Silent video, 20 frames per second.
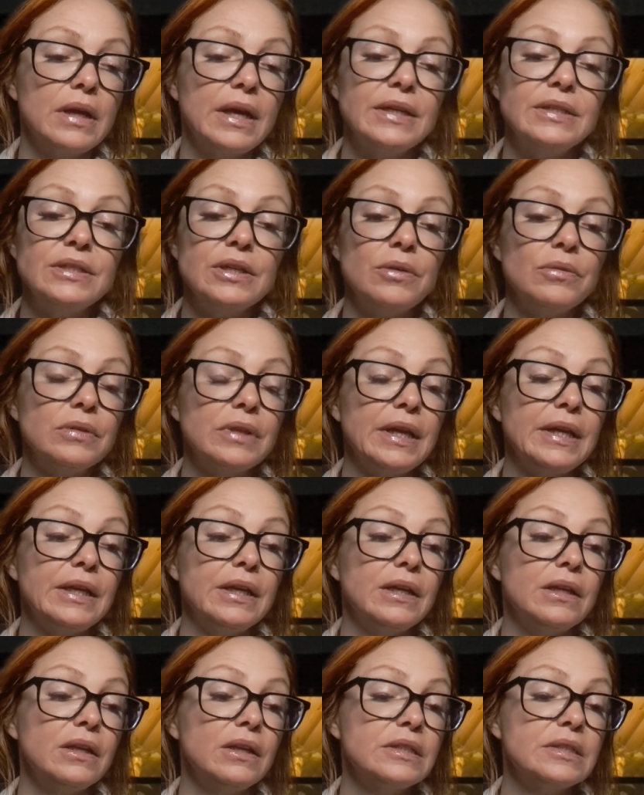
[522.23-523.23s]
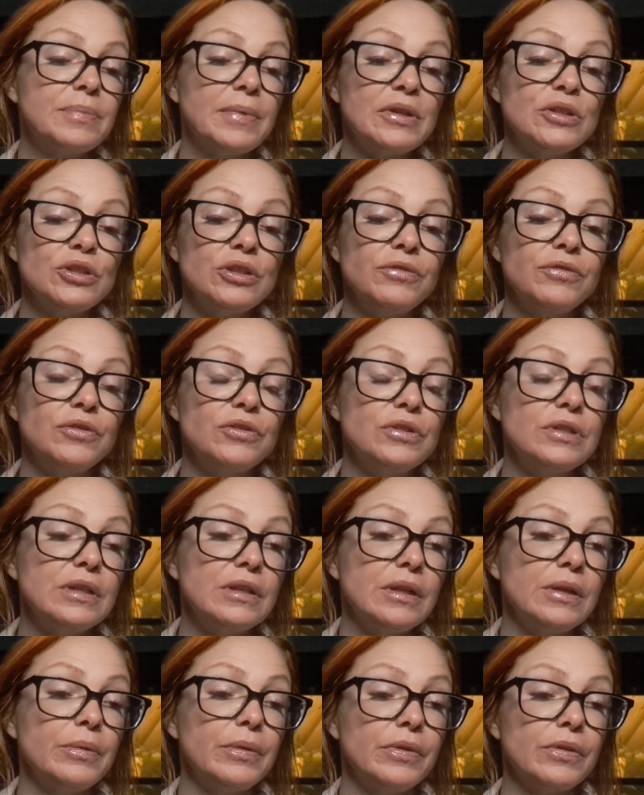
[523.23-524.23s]
I don't like it, especially if you're
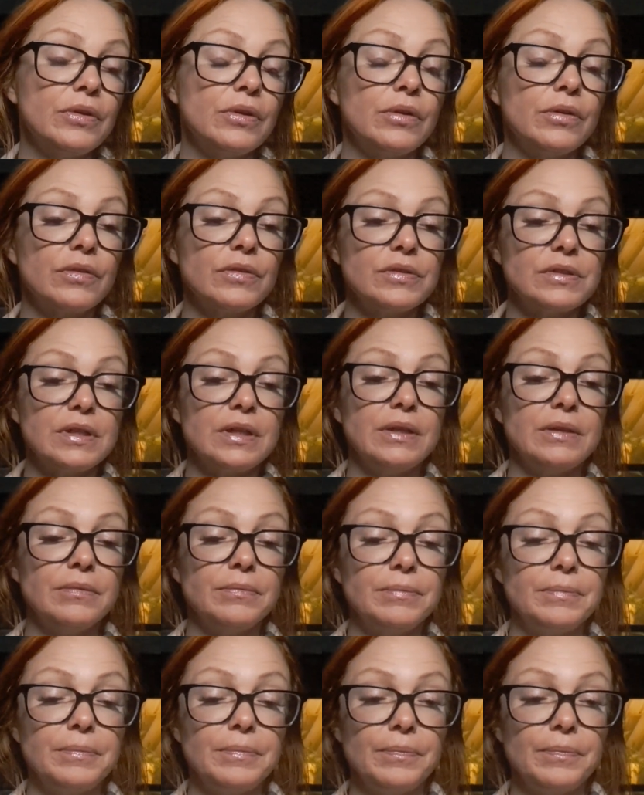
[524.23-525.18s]
dealing with an earth sign.